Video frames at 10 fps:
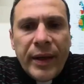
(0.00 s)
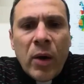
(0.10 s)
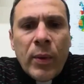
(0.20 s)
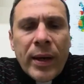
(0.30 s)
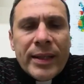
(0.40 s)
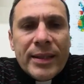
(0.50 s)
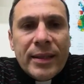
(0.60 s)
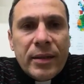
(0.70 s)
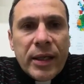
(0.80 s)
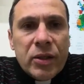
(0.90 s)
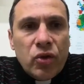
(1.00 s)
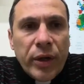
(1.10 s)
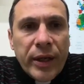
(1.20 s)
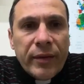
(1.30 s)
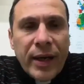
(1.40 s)
our recent
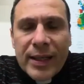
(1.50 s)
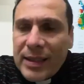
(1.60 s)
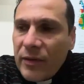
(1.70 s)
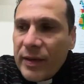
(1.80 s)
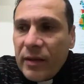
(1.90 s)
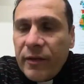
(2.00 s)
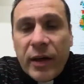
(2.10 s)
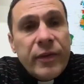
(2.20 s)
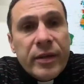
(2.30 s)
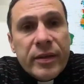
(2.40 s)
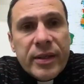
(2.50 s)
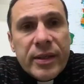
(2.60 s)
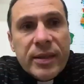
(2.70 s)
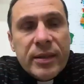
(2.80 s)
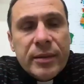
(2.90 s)
history, in the last 75 years,
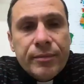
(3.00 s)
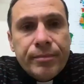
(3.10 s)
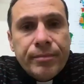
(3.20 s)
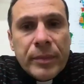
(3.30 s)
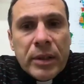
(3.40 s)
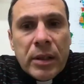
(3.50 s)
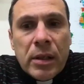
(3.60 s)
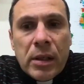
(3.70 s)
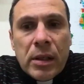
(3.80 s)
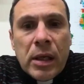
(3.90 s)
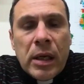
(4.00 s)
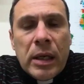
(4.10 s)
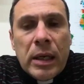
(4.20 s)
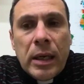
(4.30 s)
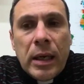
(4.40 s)
this is
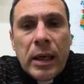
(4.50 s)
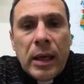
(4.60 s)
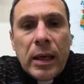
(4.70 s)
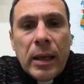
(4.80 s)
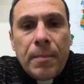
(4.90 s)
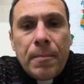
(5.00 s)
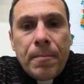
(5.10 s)
worse